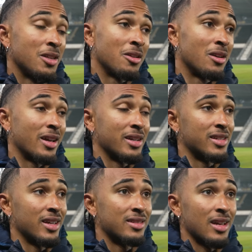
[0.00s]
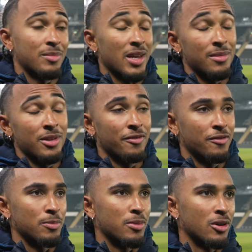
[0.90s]
Well, like I said, sometimes in
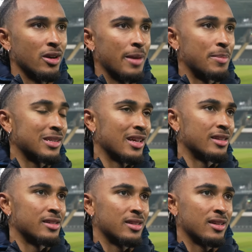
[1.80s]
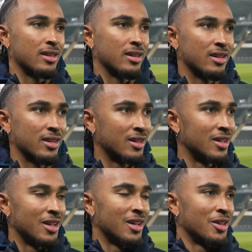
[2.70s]
football happens like this, that
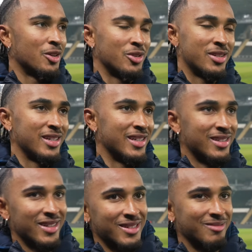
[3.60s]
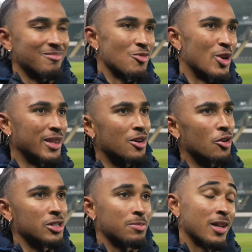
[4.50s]
concede weird goals.